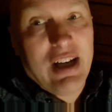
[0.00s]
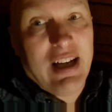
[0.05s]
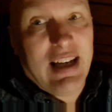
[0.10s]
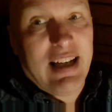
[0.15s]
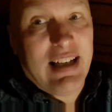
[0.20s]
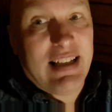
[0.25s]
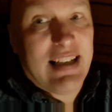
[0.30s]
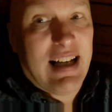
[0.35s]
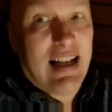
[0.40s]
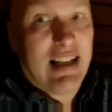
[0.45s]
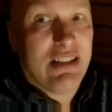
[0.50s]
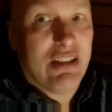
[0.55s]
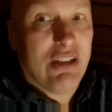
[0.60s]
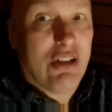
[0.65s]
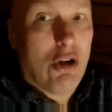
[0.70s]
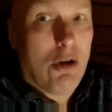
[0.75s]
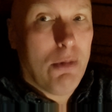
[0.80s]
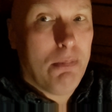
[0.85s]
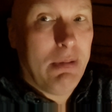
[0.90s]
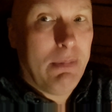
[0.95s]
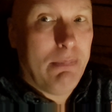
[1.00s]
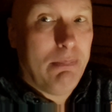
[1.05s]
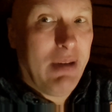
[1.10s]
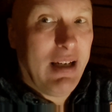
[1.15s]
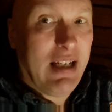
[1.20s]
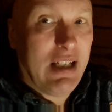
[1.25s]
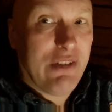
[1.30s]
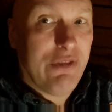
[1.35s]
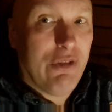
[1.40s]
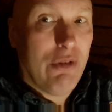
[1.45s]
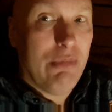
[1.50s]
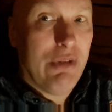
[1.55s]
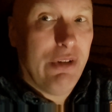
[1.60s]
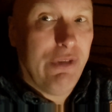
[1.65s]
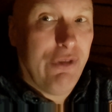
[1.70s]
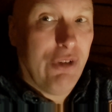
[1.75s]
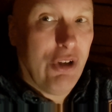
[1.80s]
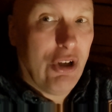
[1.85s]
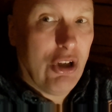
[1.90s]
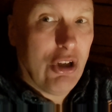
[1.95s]
It does the copy bits from the
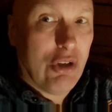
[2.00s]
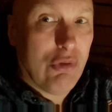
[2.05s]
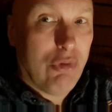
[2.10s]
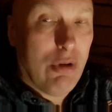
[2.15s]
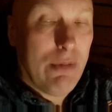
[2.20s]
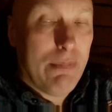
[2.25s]
first